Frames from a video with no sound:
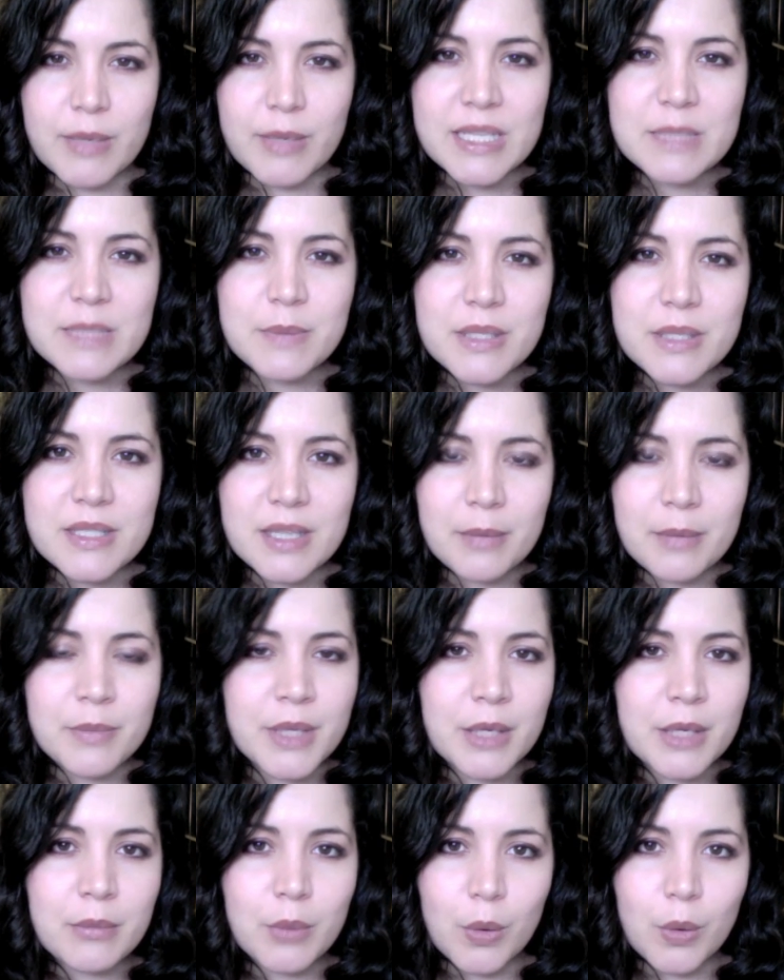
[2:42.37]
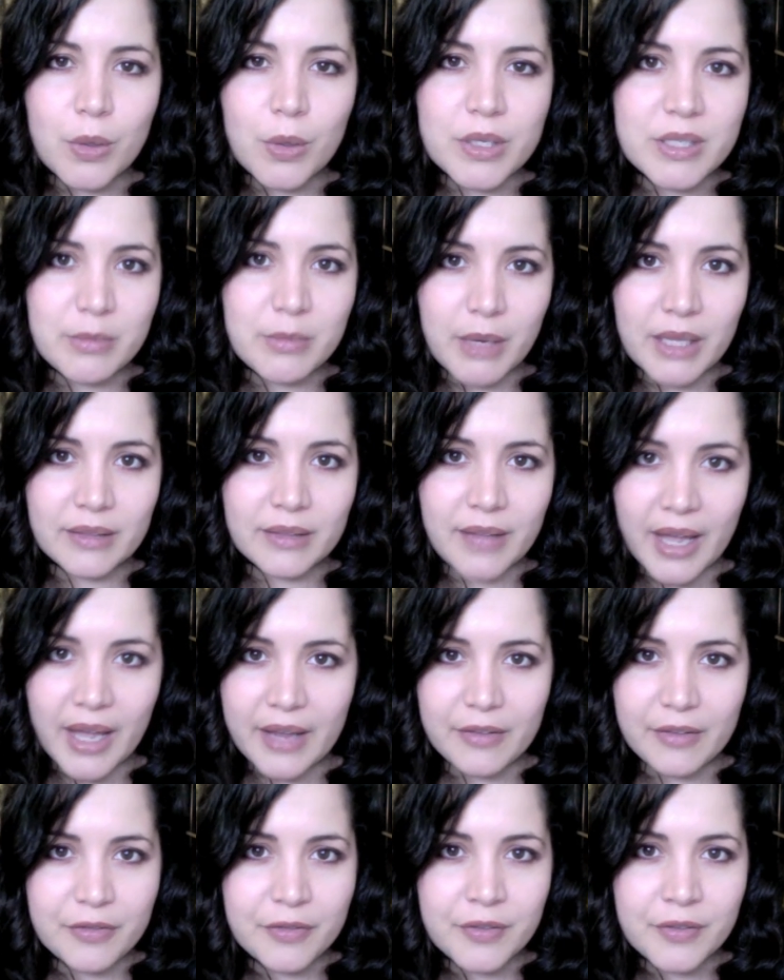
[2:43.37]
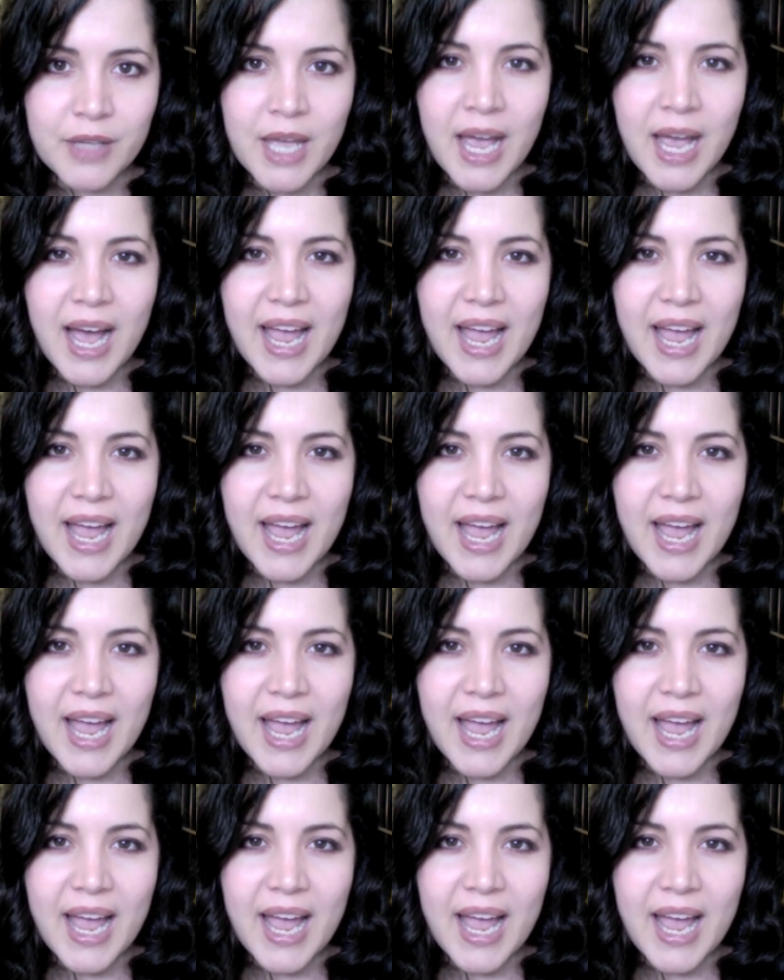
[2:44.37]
must be something more to my life.